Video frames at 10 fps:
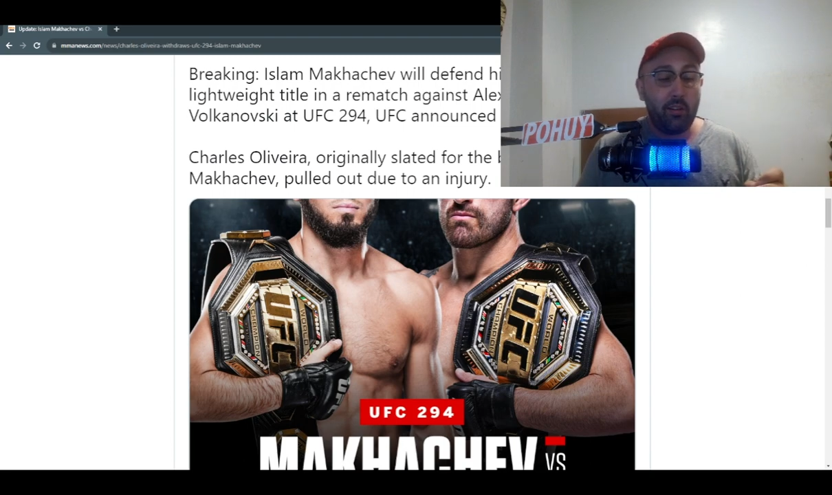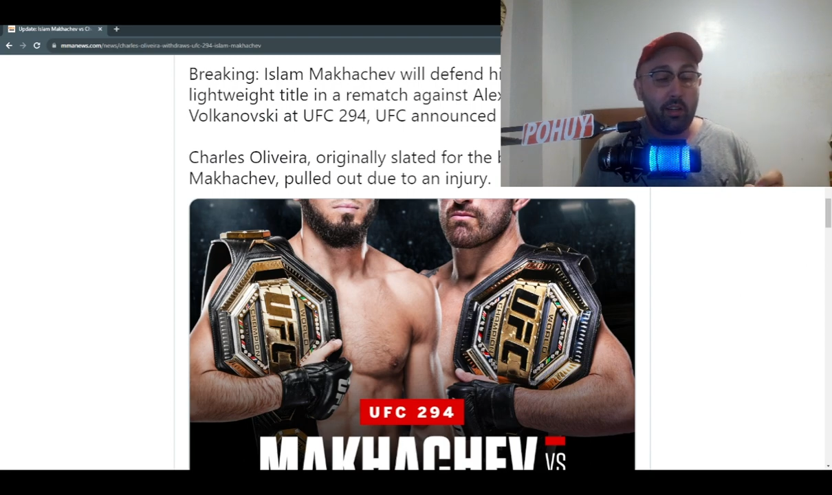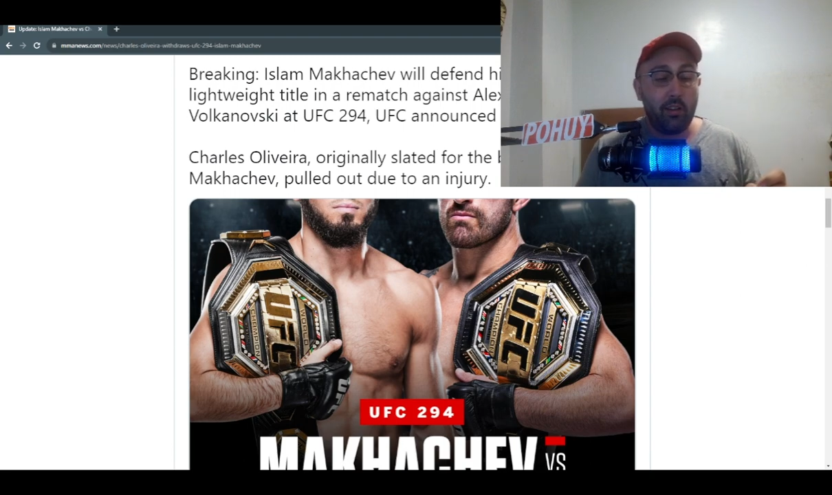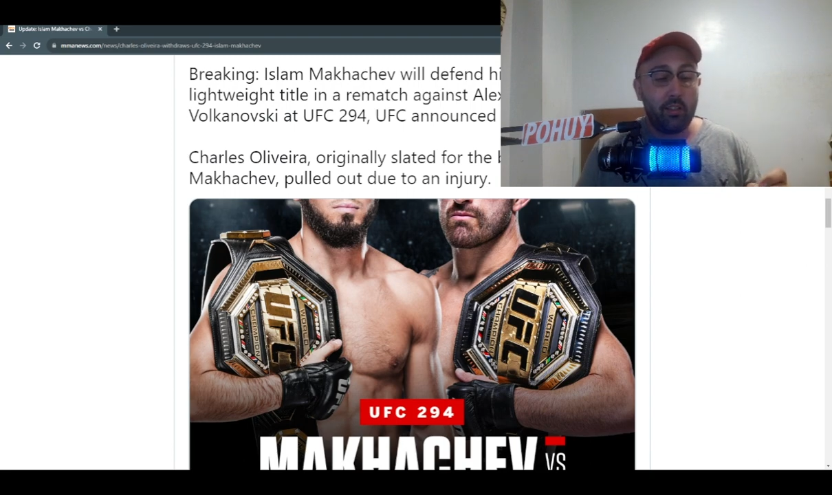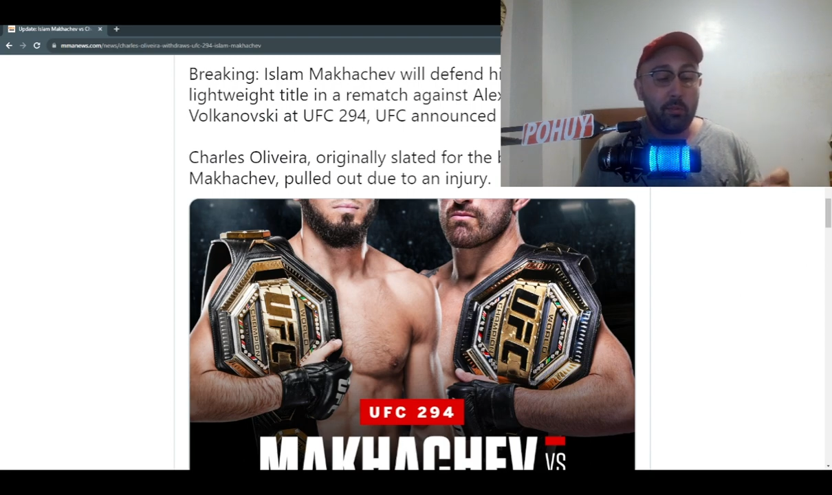good,
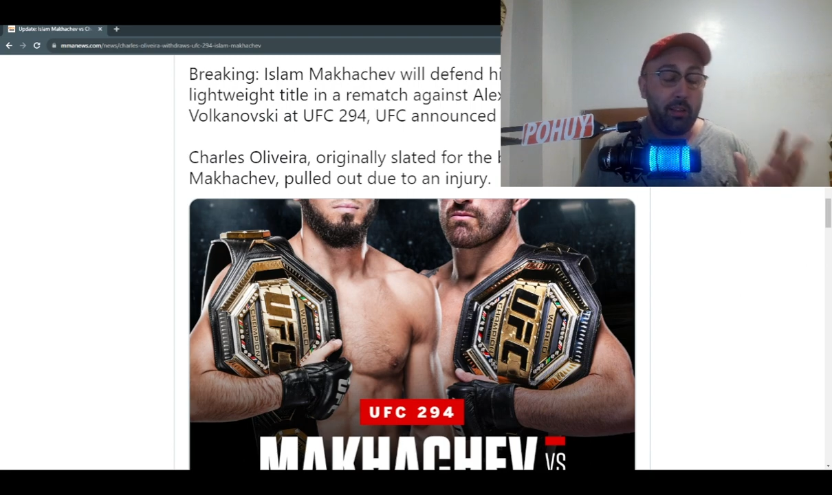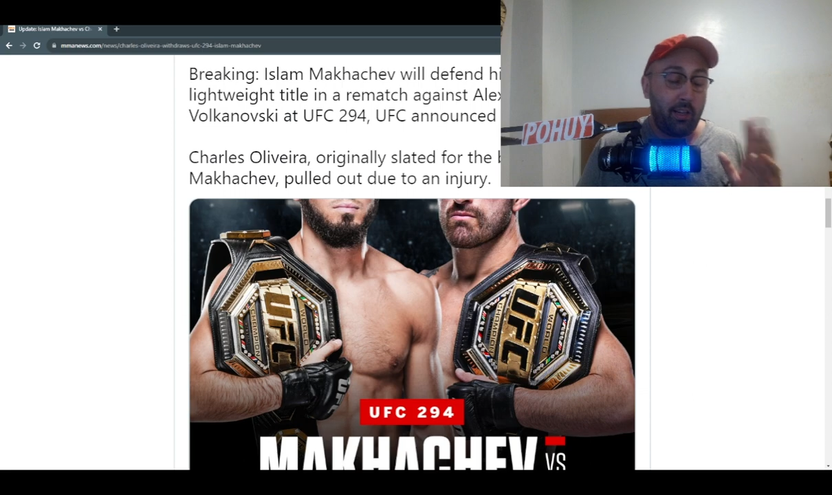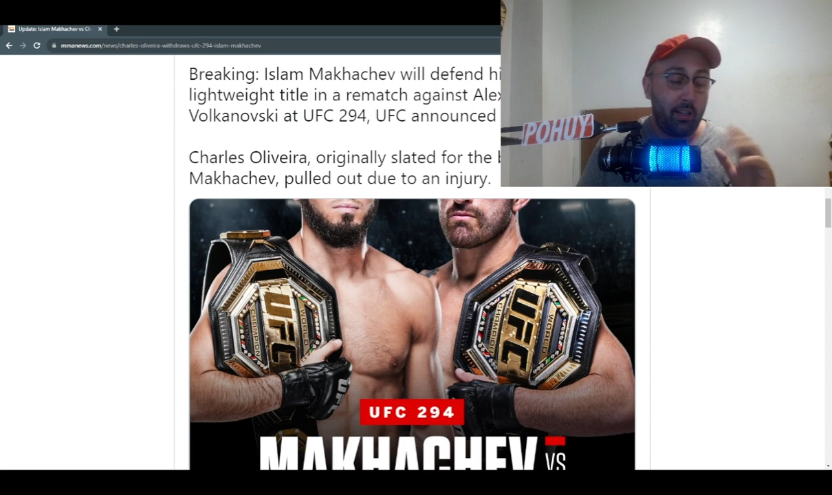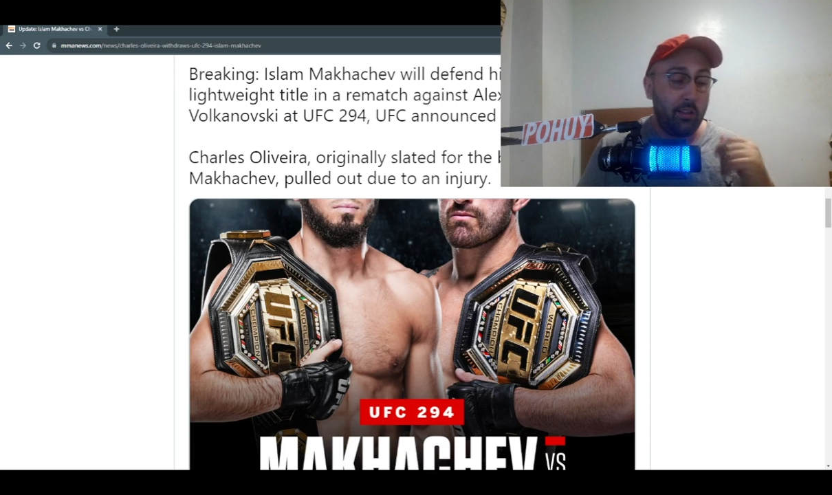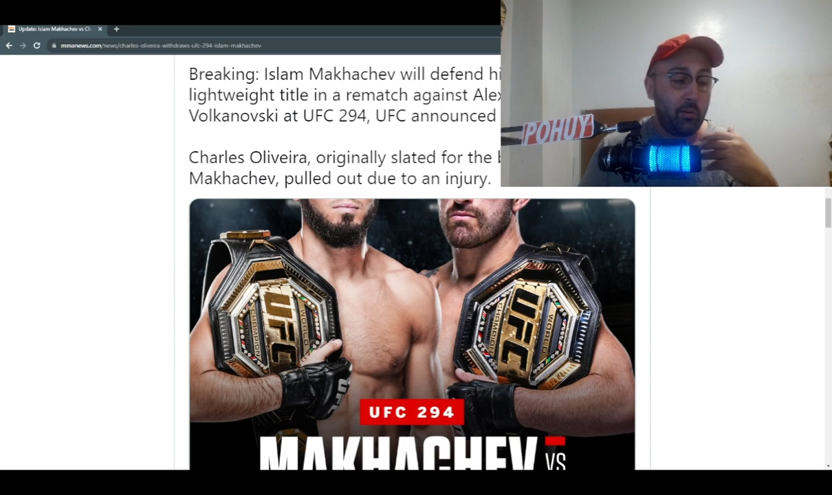honestly.
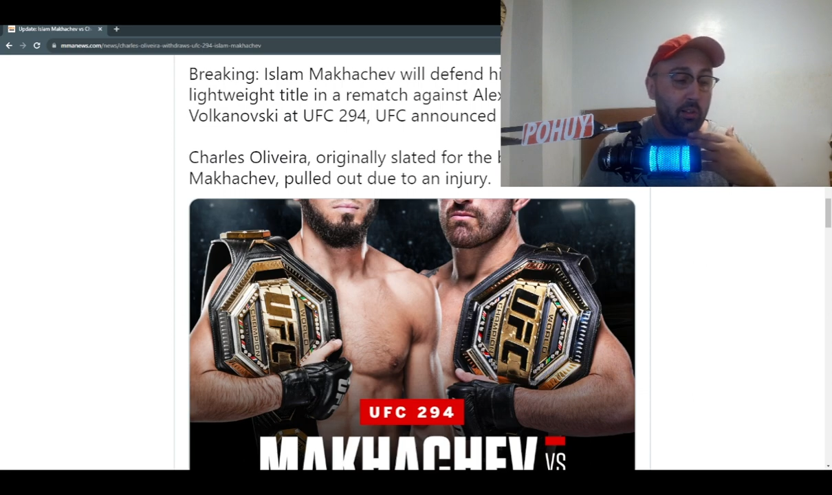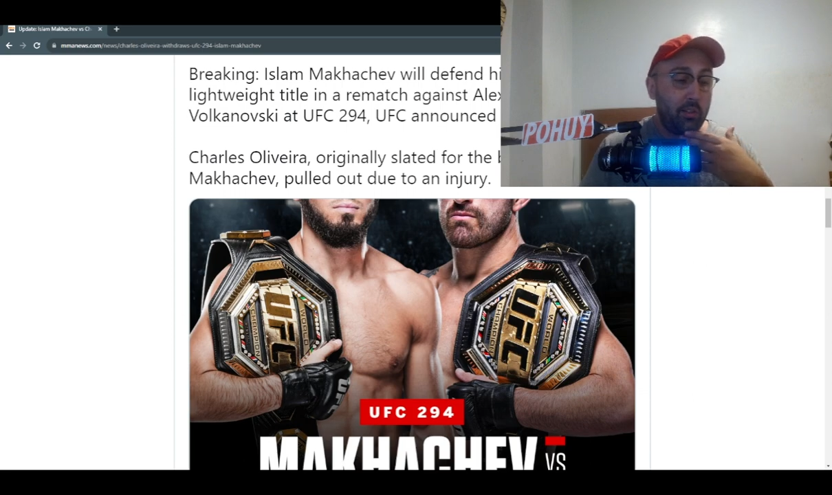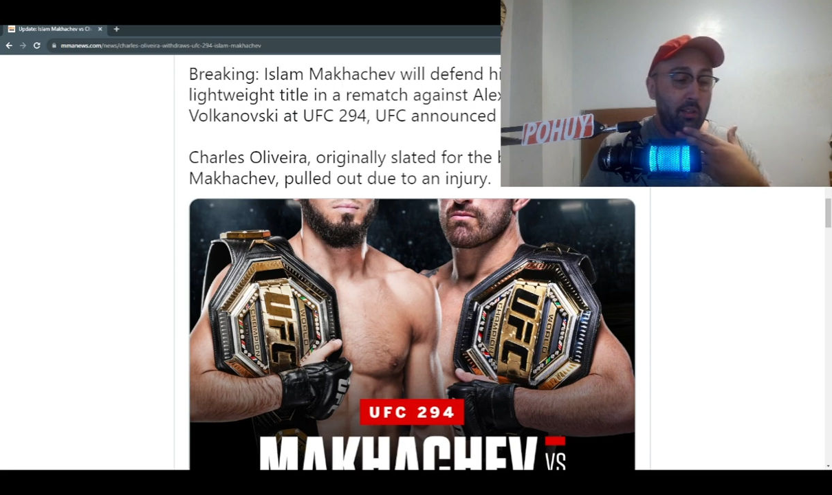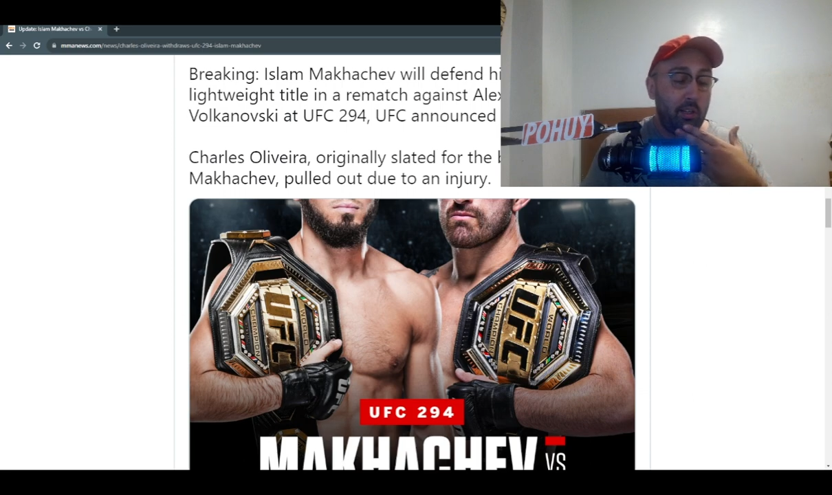But I, I did want to see